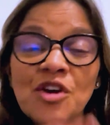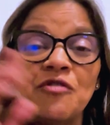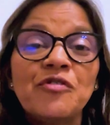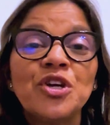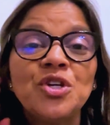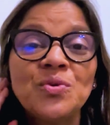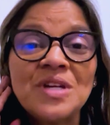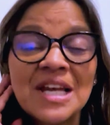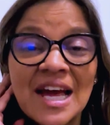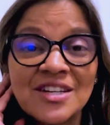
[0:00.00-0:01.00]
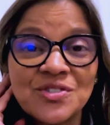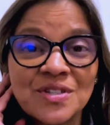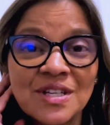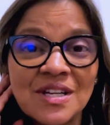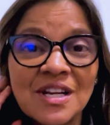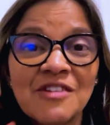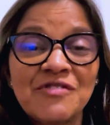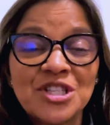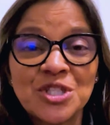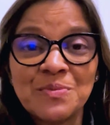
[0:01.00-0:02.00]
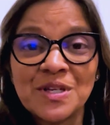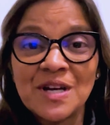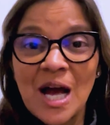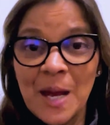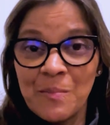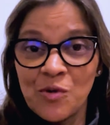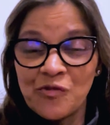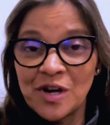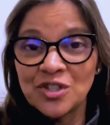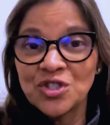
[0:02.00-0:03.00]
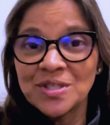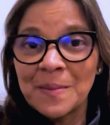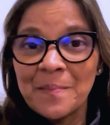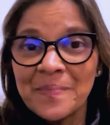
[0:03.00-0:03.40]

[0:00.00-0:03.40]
for unilateral vestibular hypofunction.